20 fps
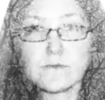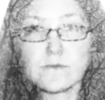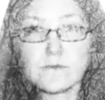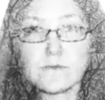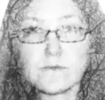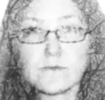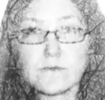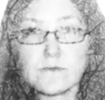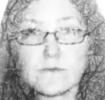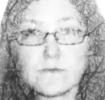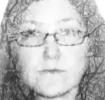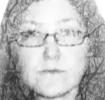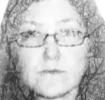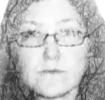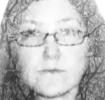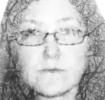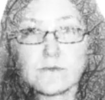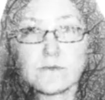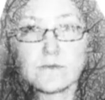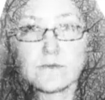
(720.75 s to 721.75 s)
underneath
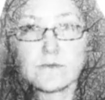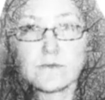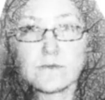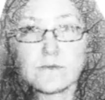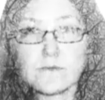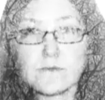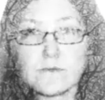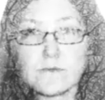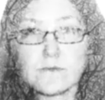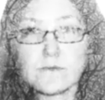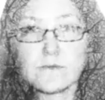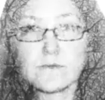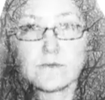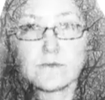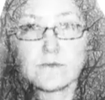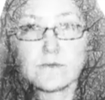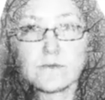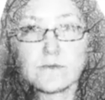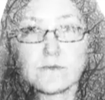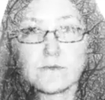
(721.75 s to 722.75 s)
layers, if
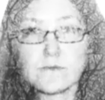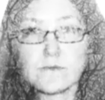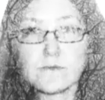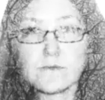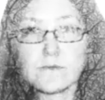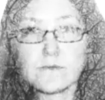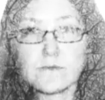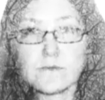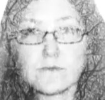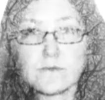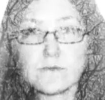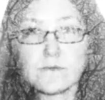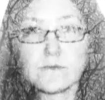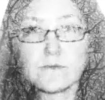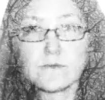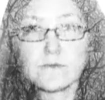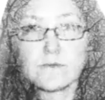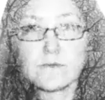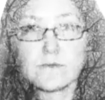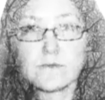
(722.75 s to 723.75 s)
we flip the colours
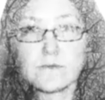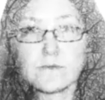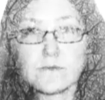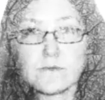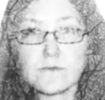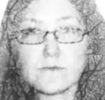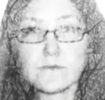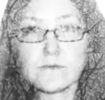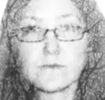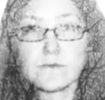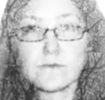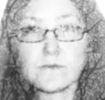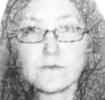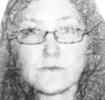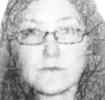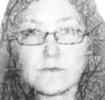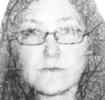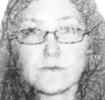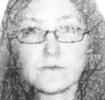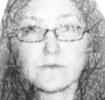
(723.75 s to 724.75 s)
and use the
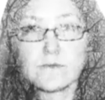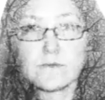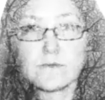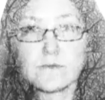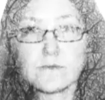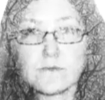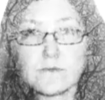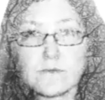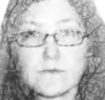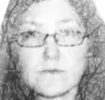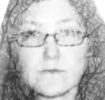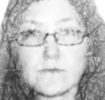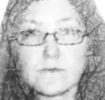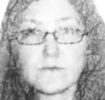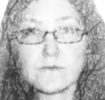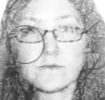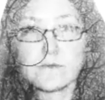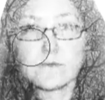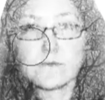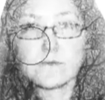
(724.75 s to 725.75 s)
black
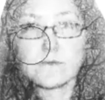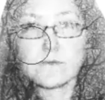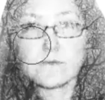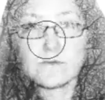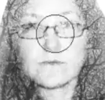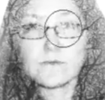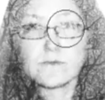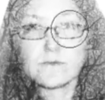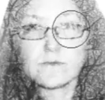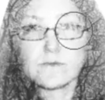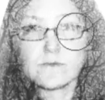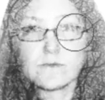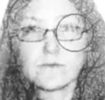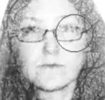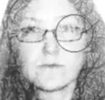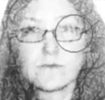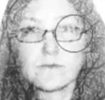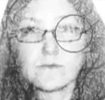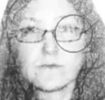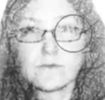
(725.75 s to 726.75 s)
brush, we could do the same
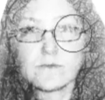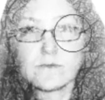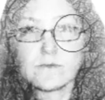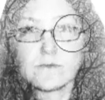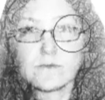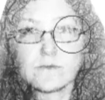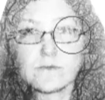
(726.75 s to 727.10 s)
thing.